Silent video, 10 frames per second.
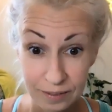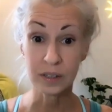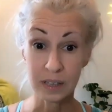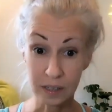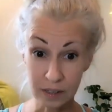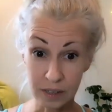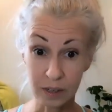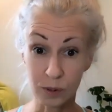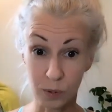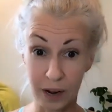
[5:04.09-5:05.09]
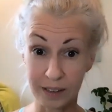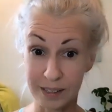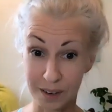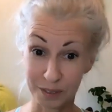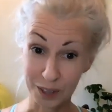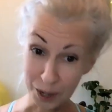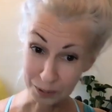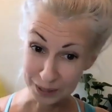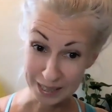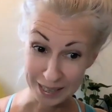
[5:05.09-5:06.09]
This is why it's kind of a
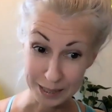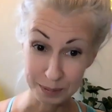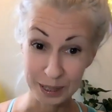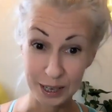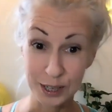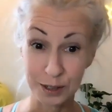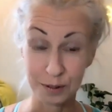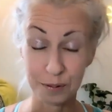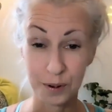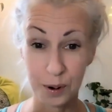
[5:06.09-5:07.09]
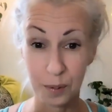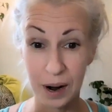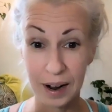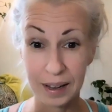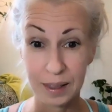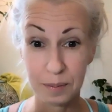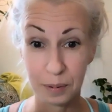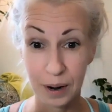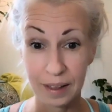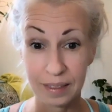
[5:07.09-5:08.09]
long-winded explanation for why the
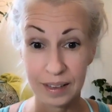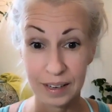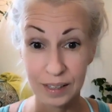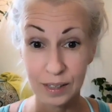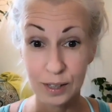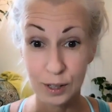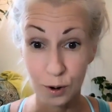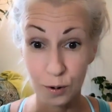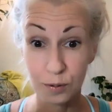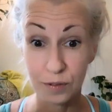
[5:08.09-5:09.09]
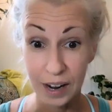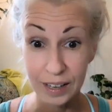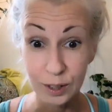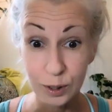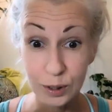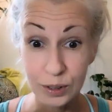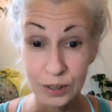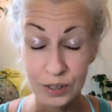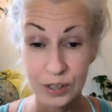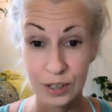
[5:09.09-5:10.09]
breath is so vital
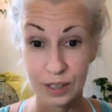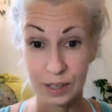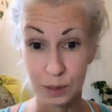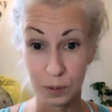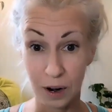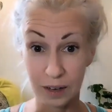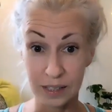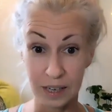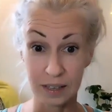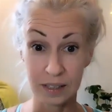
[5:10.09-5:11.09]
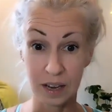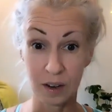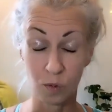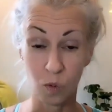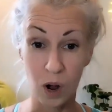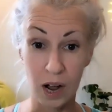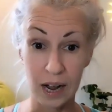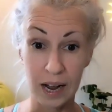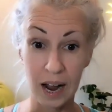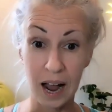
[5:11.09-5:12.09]
to this process, and
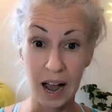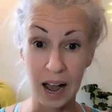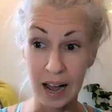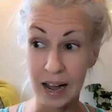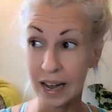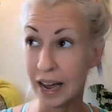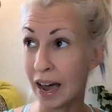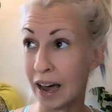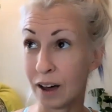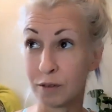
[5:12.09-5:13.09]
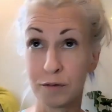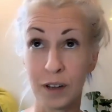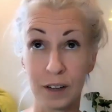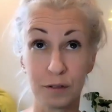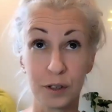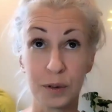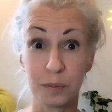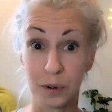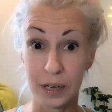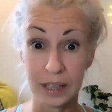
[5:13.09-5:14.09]
why I have favorite
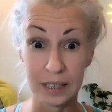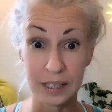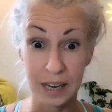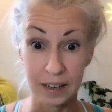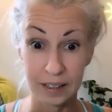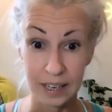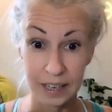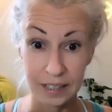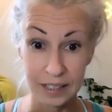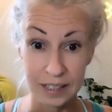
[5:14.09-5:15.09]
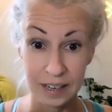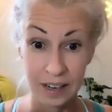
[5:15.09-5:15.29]
breathing techniques